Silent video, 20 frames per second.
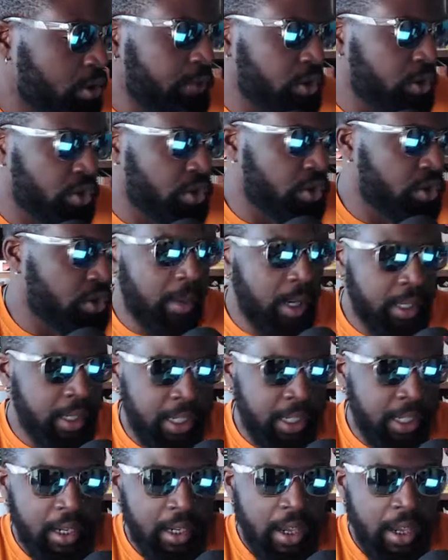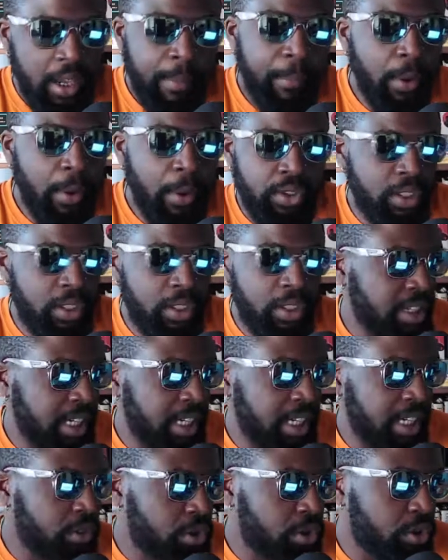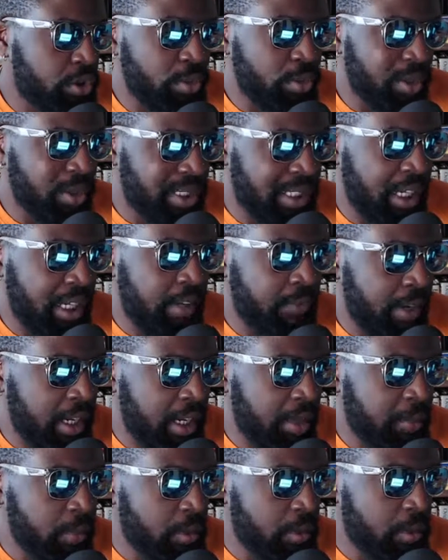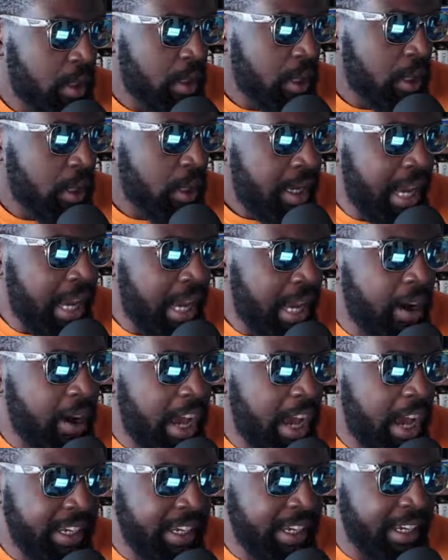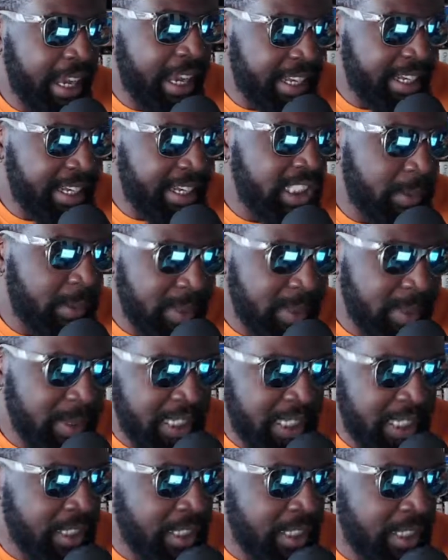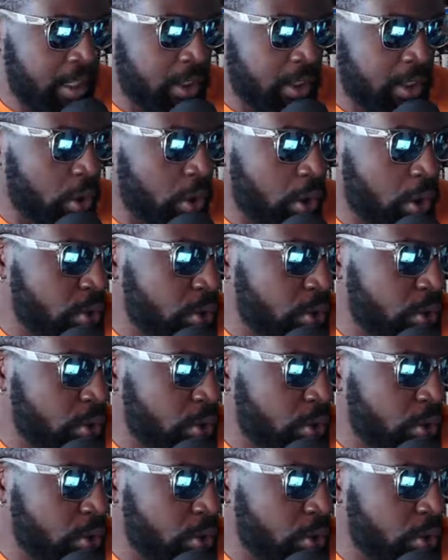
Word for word: Street Market, most of the size of the shoes were still available. Now, it, it needs to be said that the Cold Wall